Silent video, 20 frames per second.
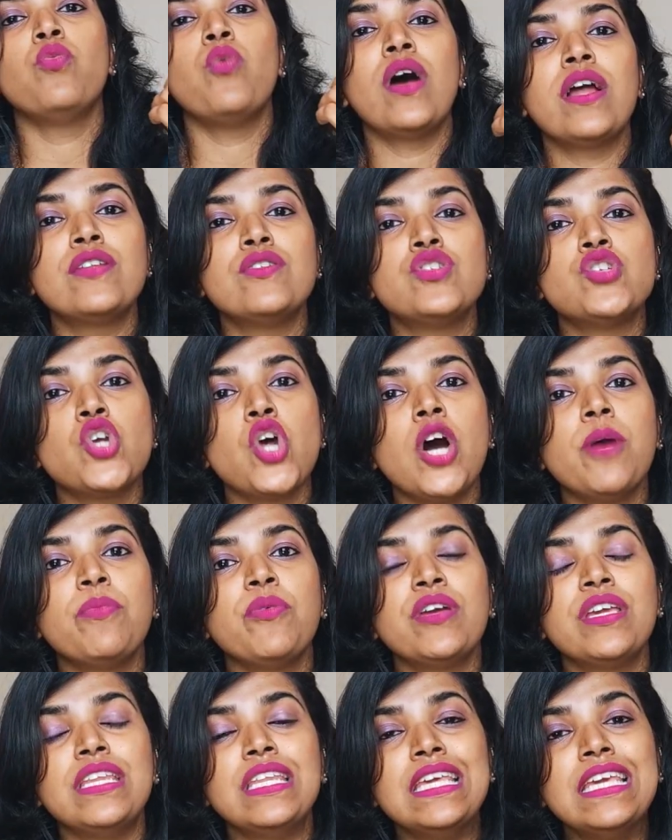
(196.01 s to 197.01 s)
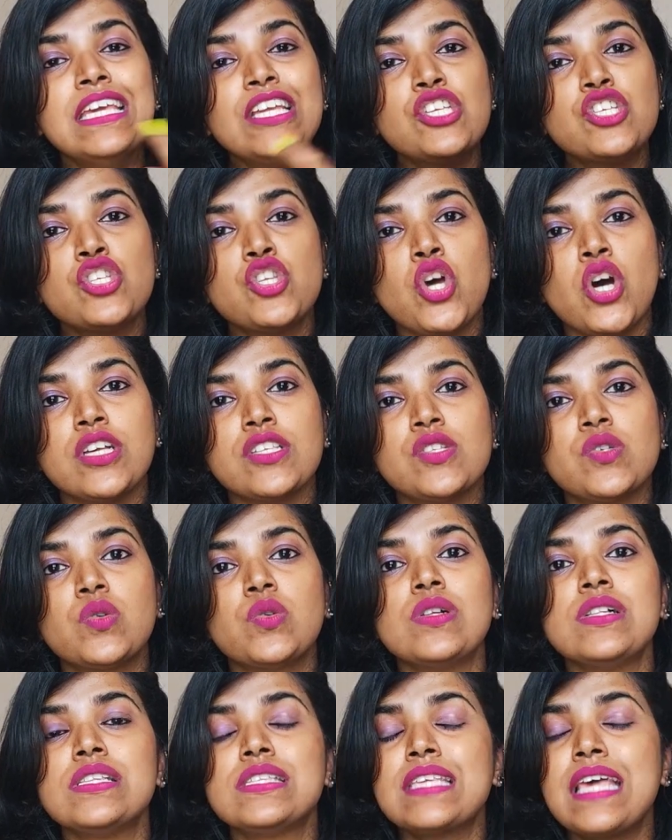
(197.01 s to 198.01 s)
1 drop in each
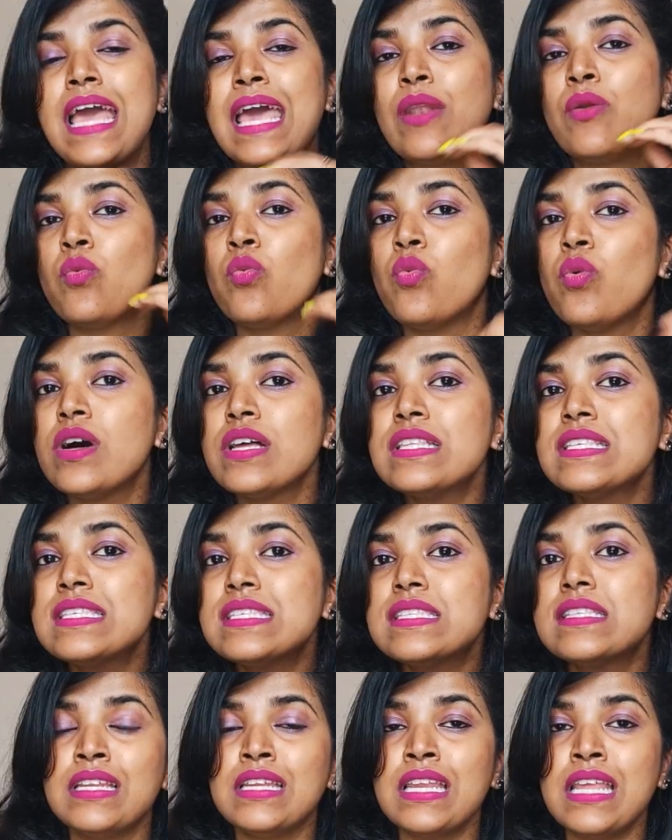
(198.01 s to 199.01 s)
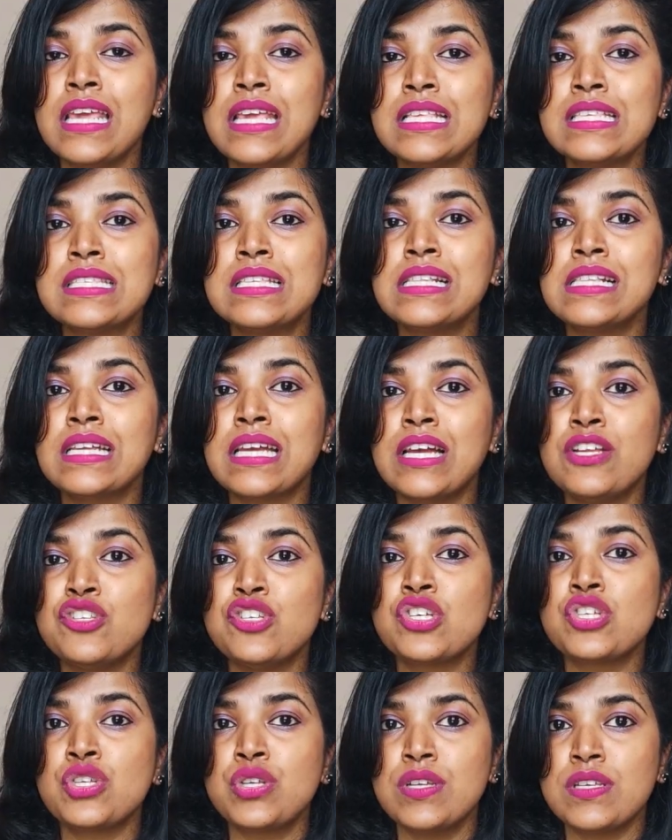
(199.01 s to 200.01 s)
nostrils, and once the nasal
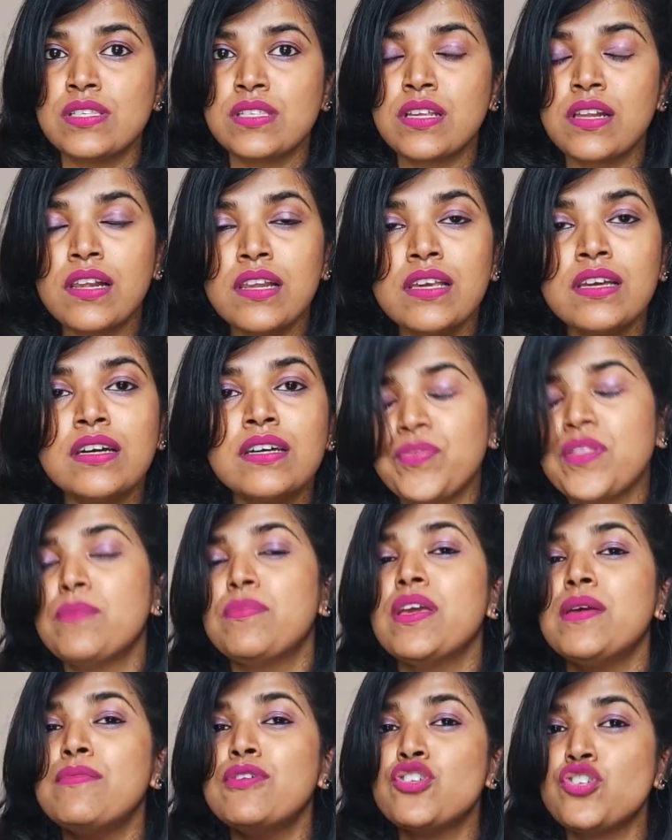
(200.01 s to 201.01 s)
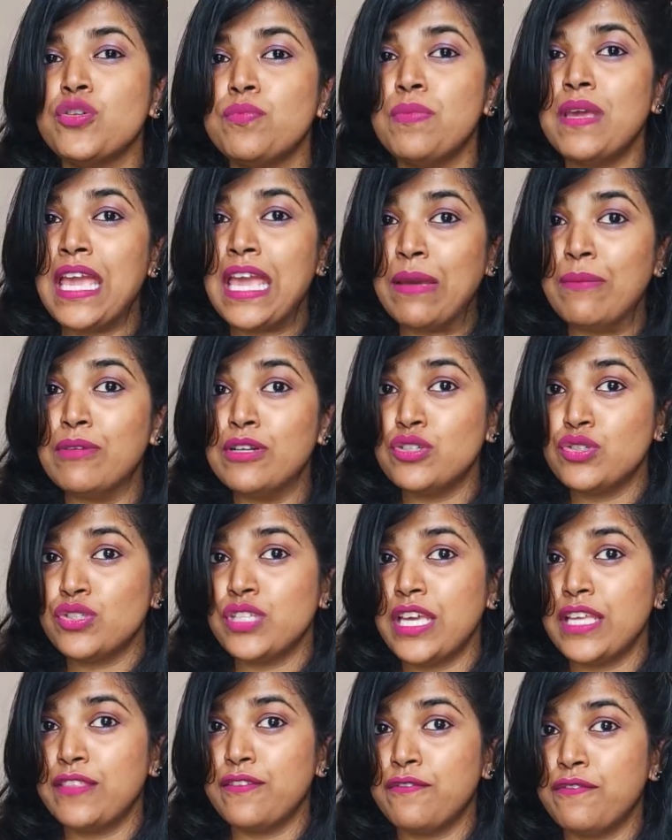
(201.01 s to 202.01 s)
congestion is clear, the baby should be able to
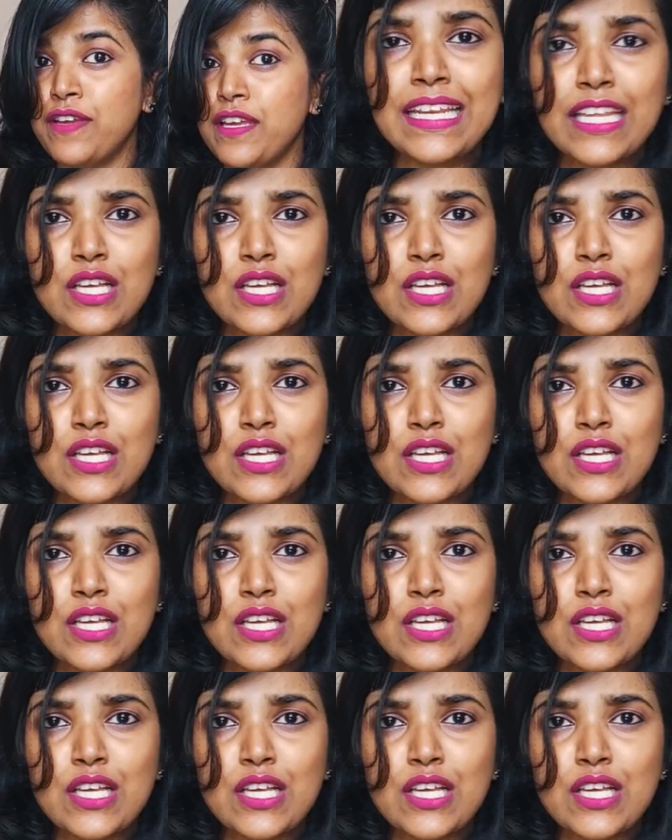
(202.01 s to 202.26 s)
take the feed.